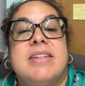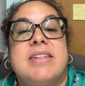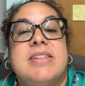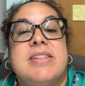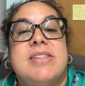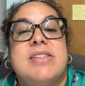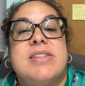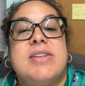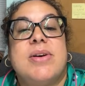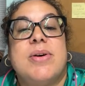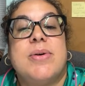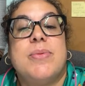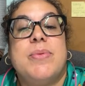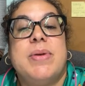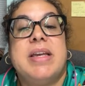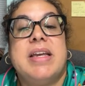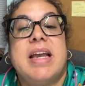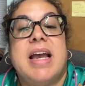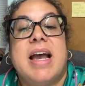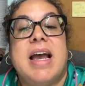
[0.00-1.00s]
So
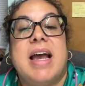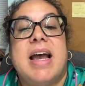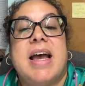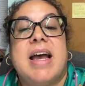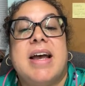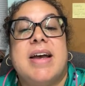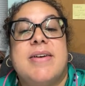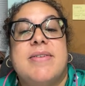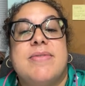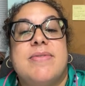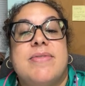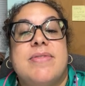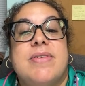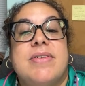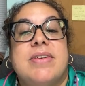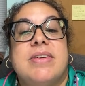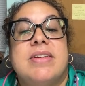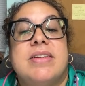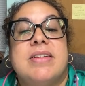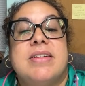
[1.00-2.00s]
we have
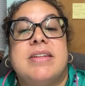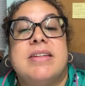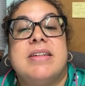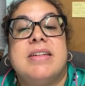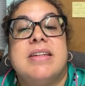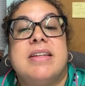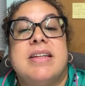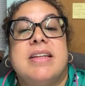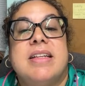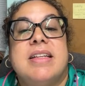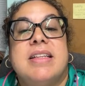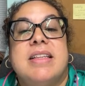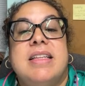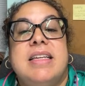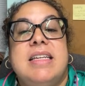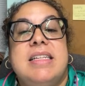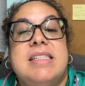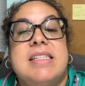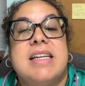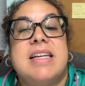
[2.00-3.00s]

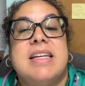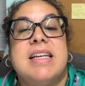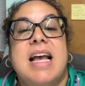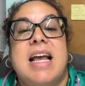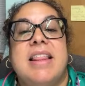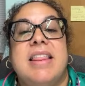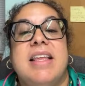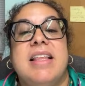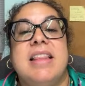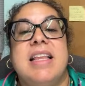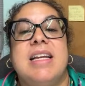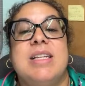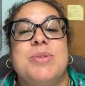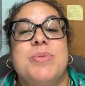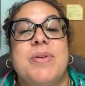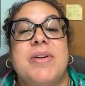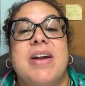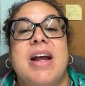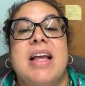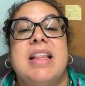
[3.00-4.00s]
Lisa, I think that's
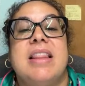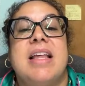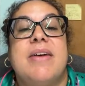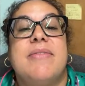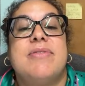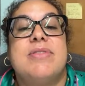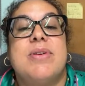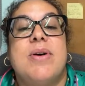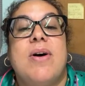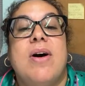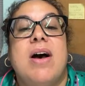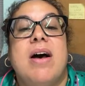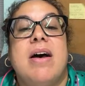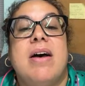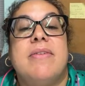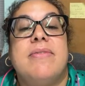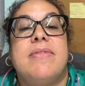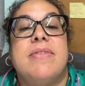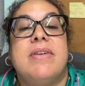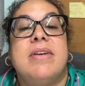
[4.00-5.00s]
where I left
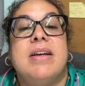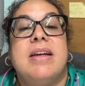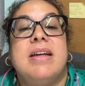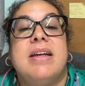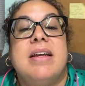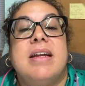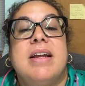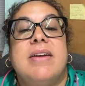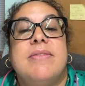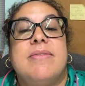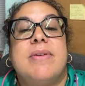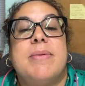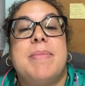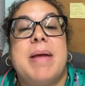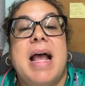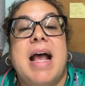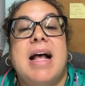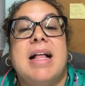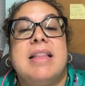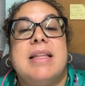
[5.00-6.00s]
off, from
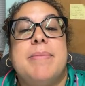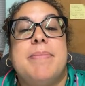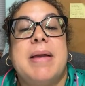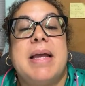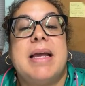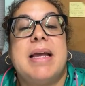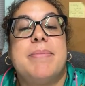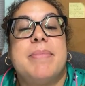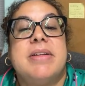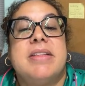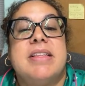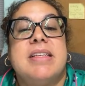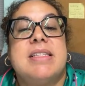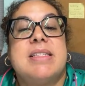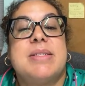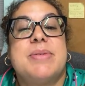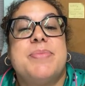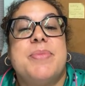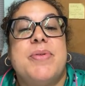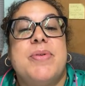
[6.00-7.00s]
Alabama
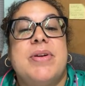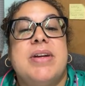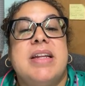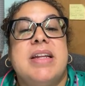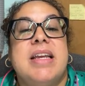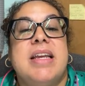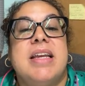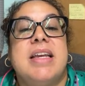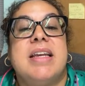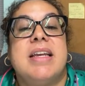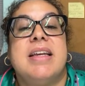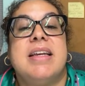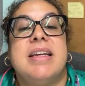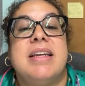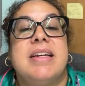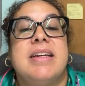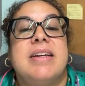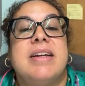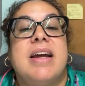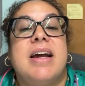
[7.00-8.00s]
this morning.
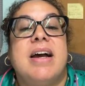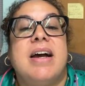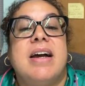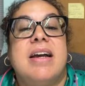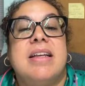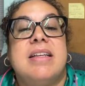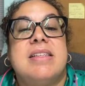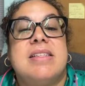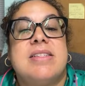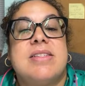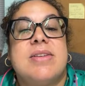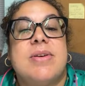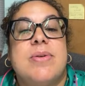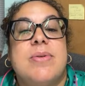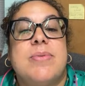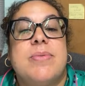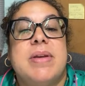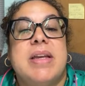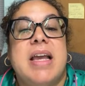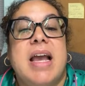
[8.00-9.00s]
So
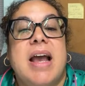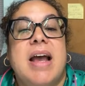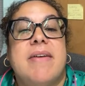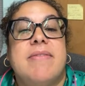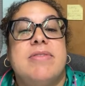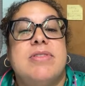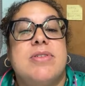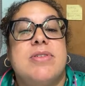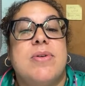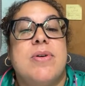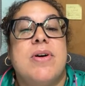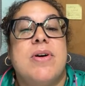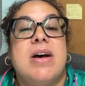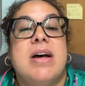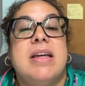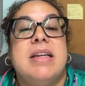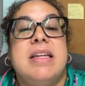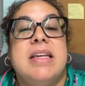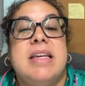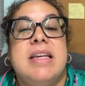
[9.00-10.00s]
we have
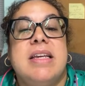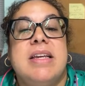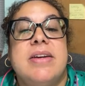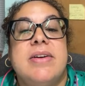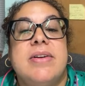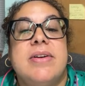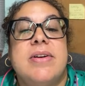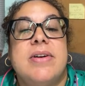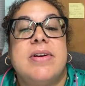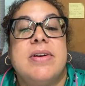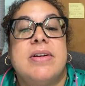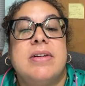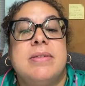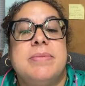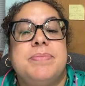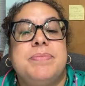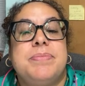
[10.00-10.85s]
Dawn here.